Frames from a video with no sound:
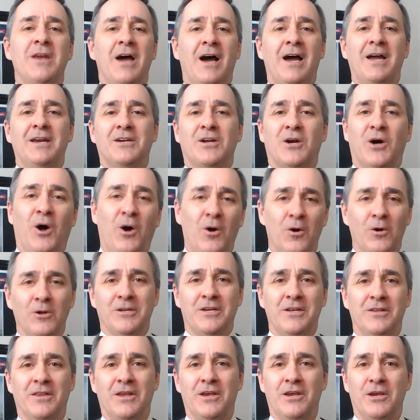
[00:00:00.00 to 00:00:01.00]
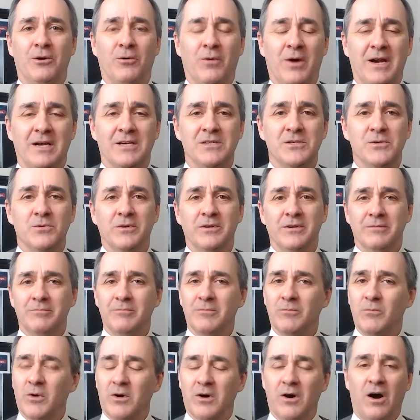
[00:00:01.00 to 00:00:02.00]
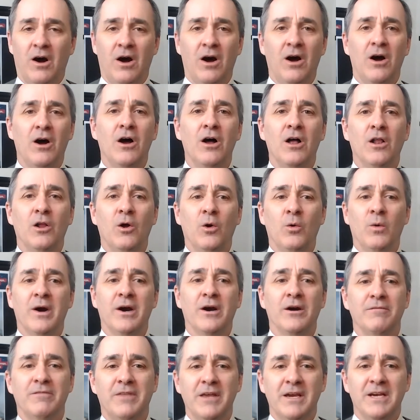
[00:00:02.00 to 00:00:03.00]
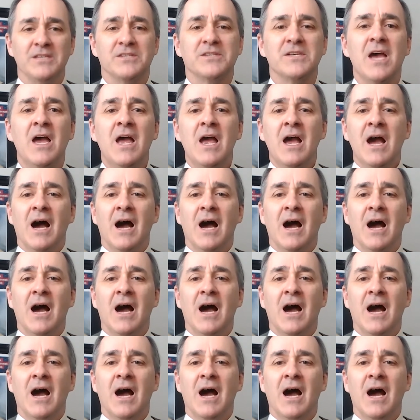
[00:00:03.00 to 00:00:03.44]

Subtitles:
not cold in the U.S. We're all aware of this.